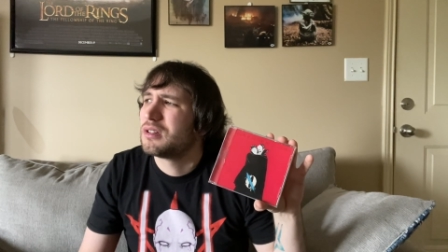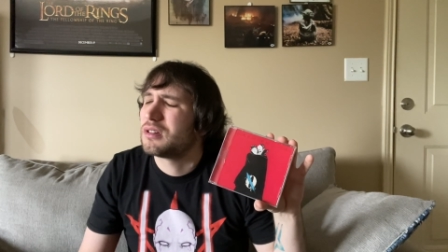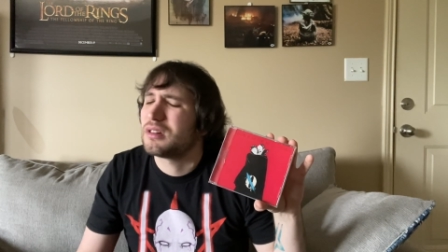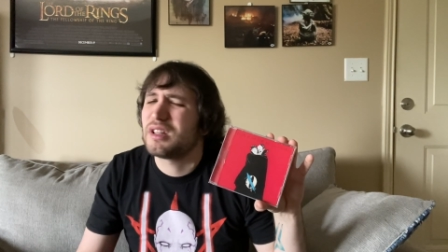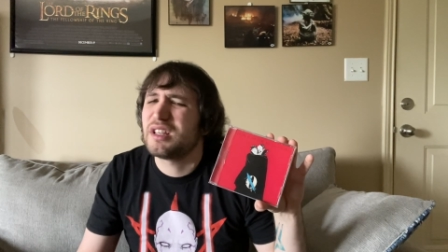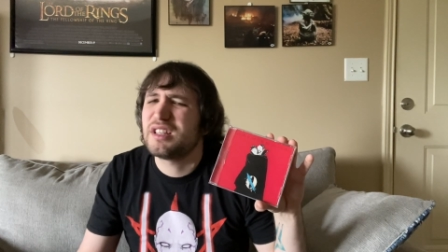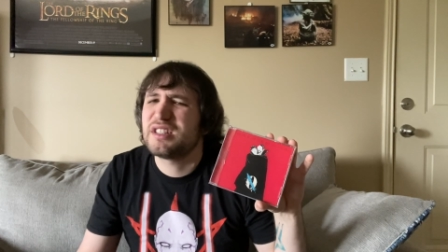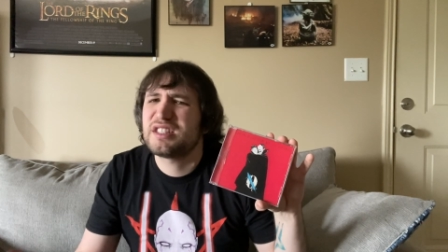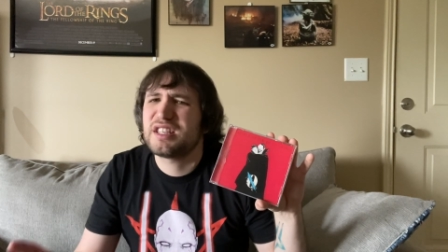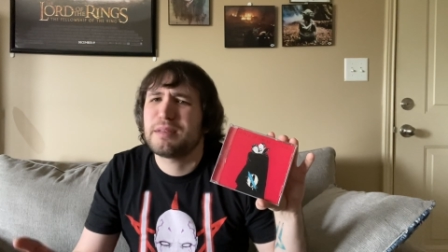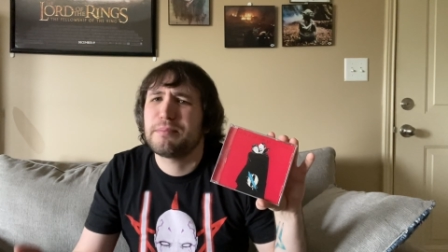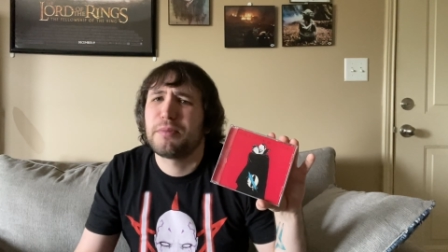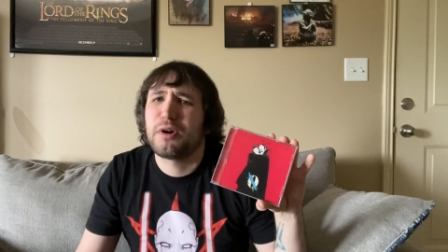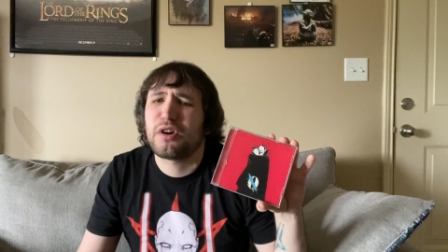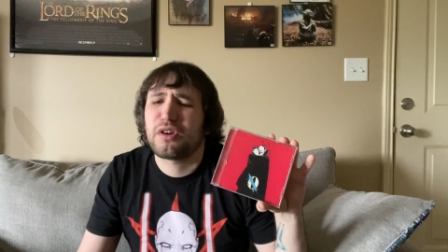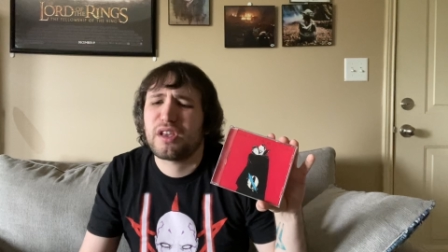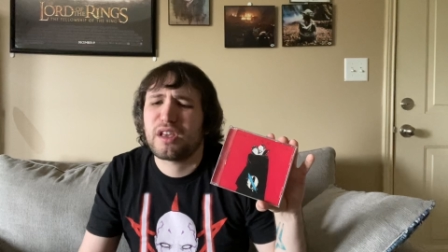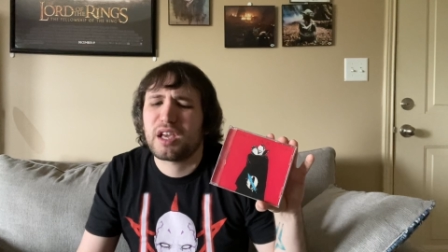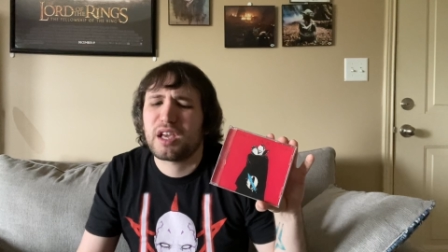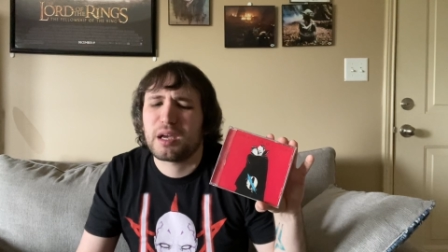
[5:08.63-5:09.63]
Lindsey
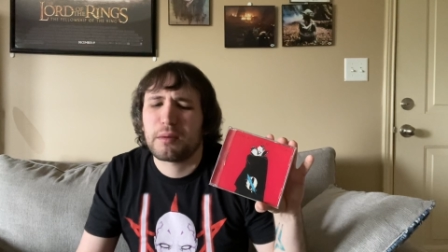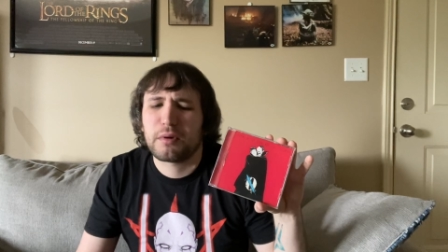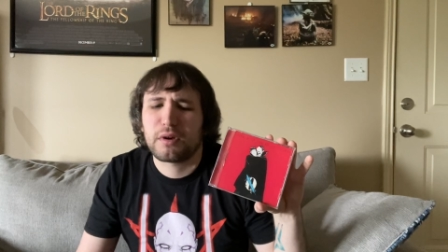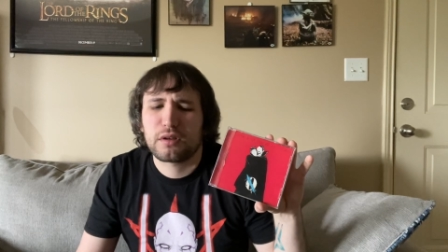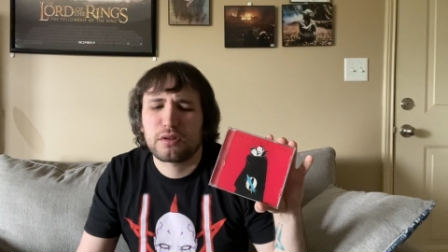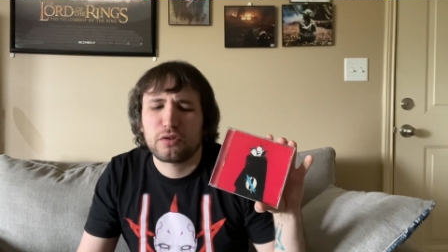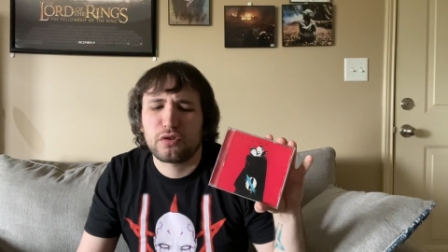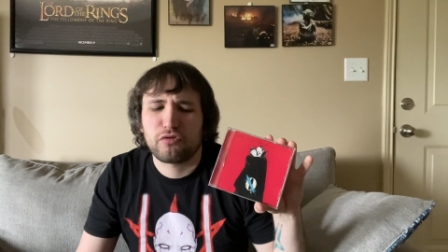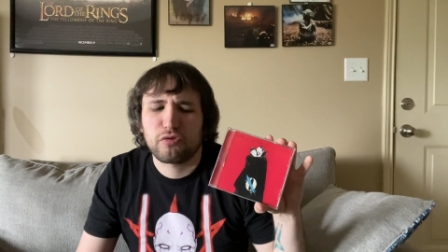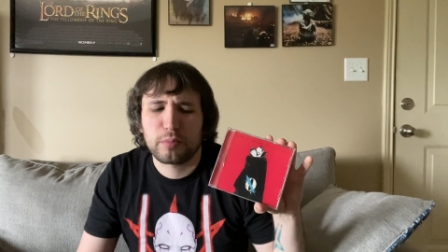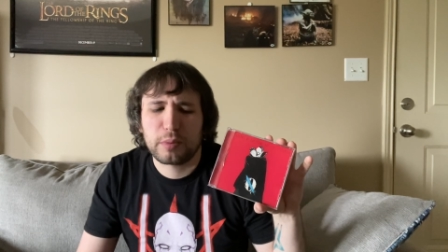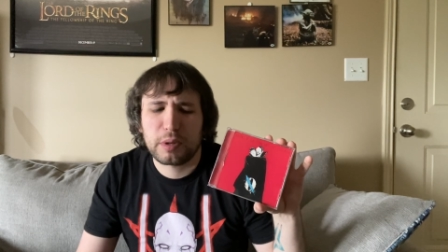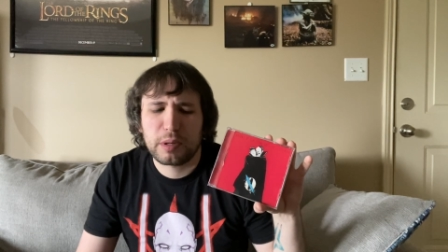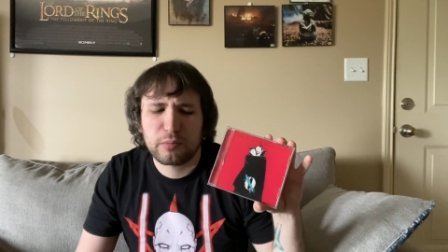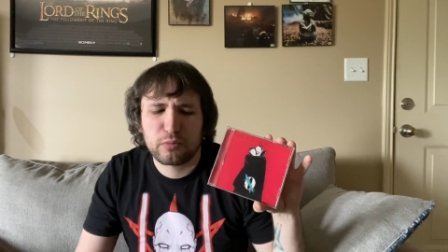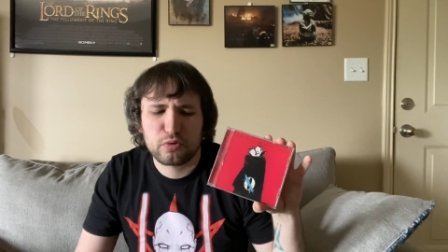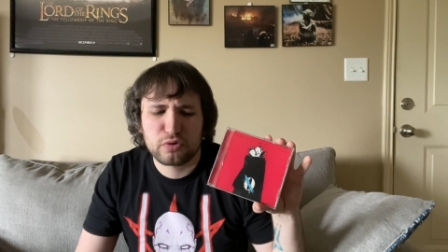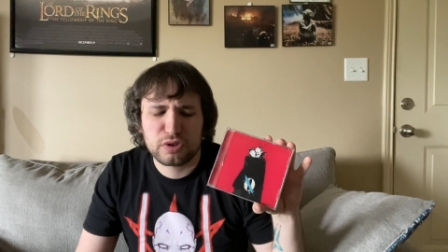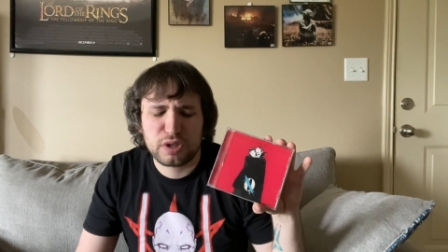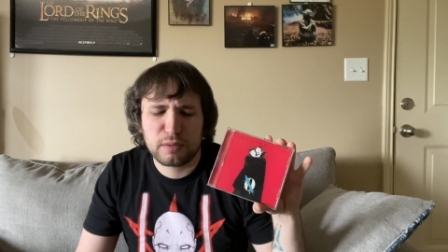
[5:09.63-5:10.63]
Buckingham, I couldn't
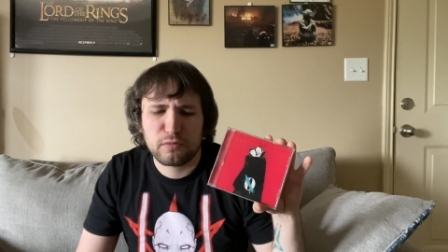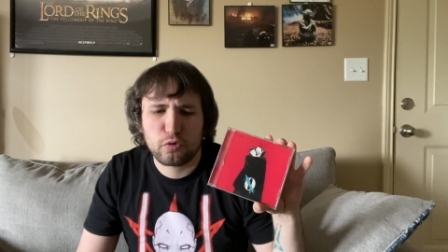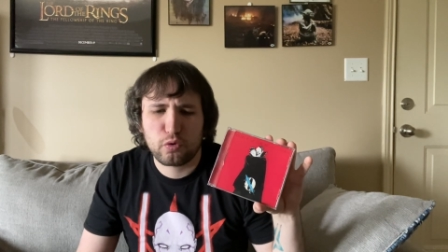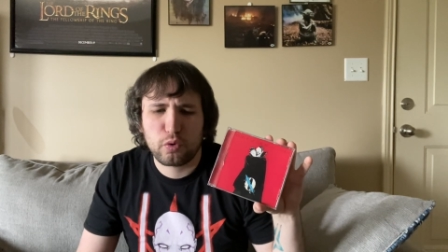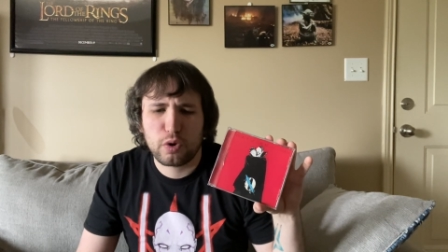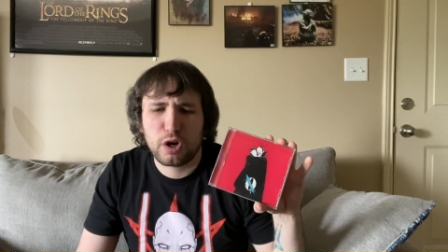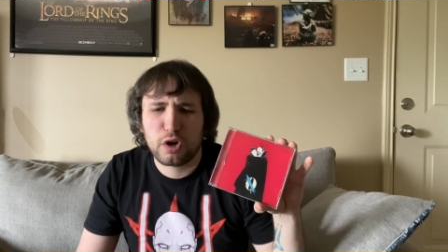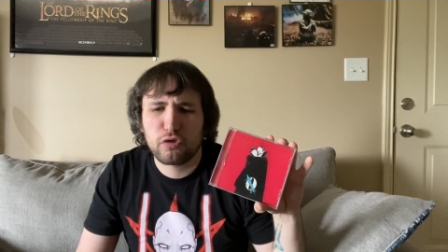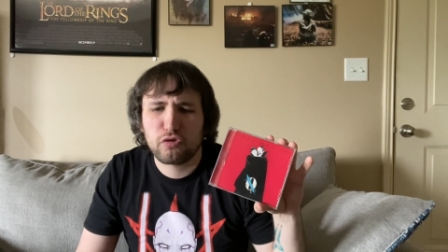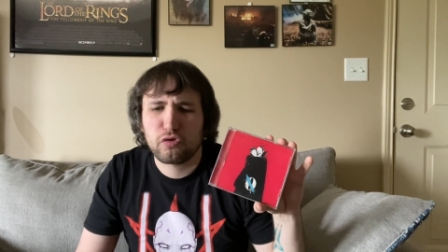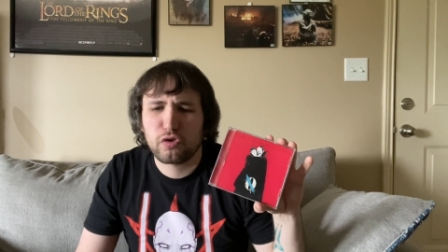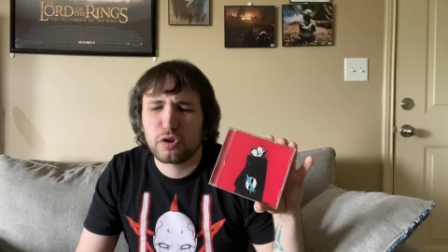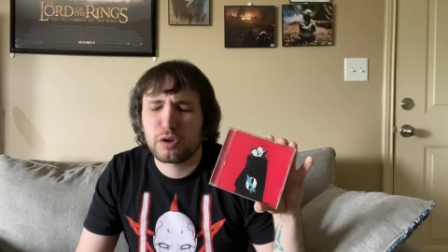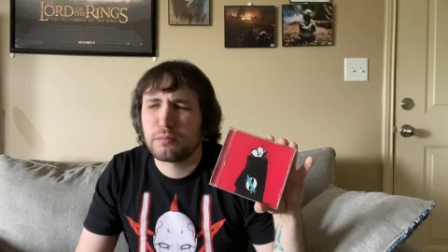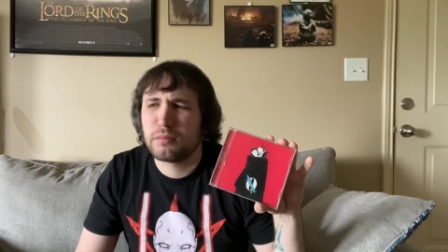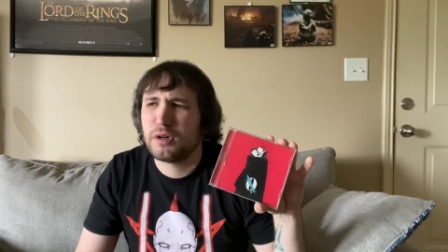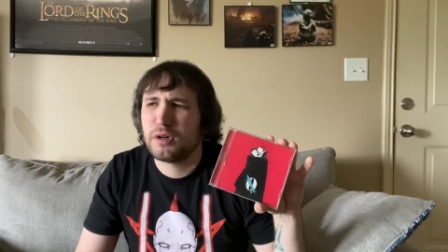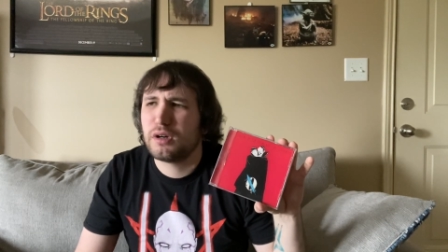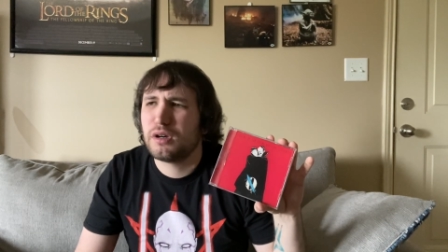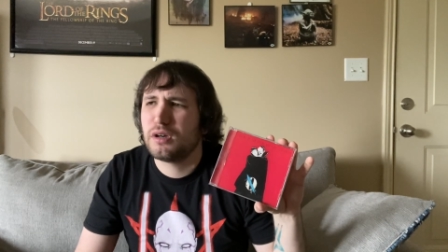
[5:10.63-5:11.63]
remember his name for a while,
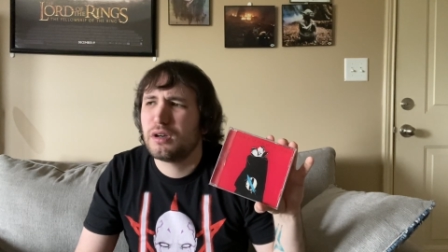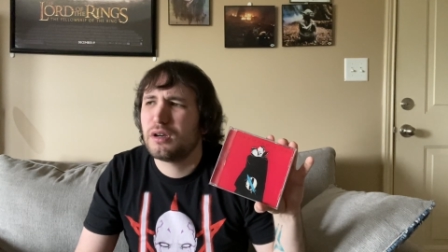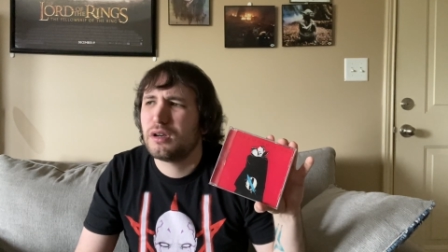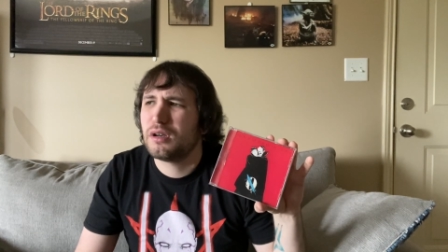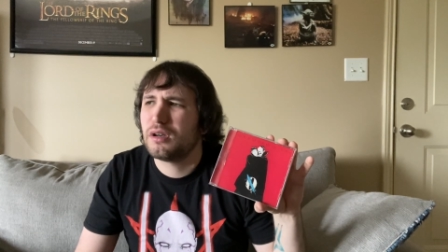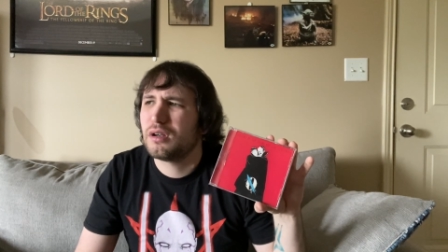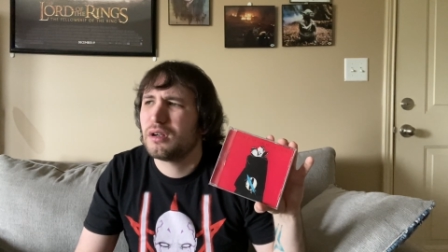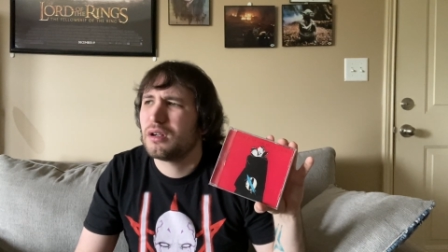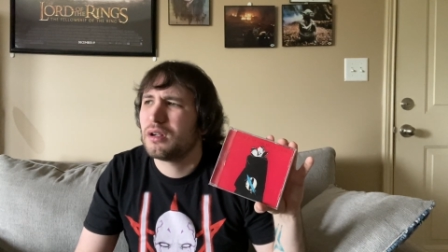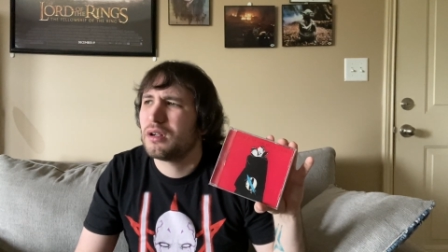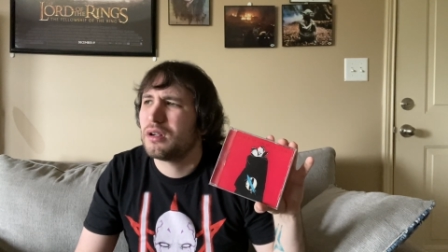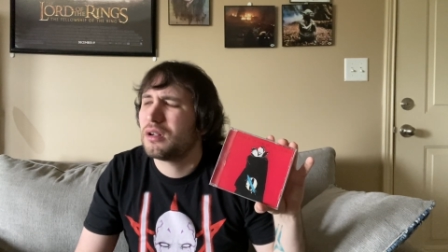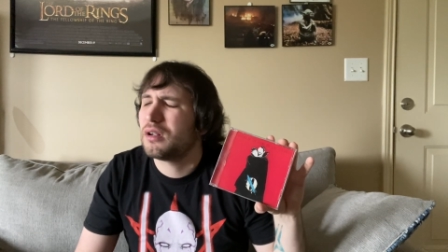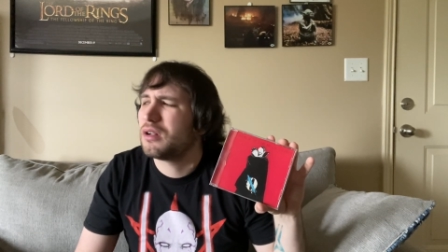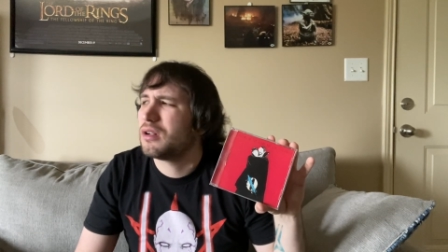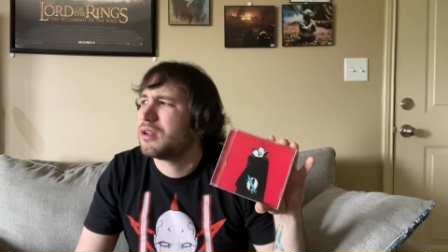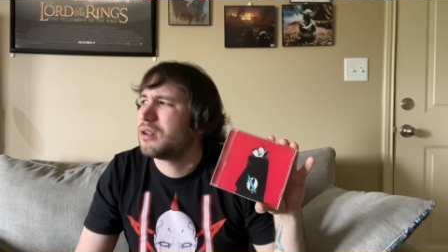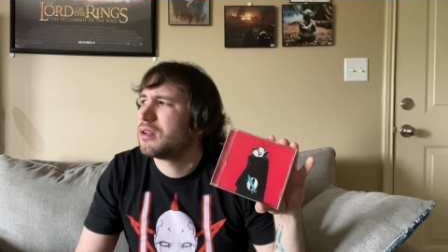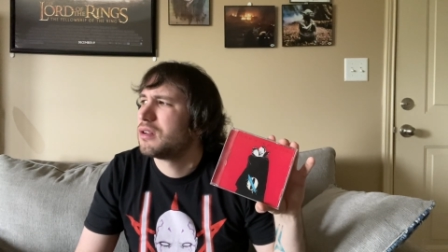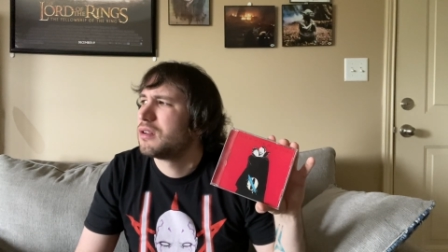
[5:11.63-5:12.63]
from uh, uh, uh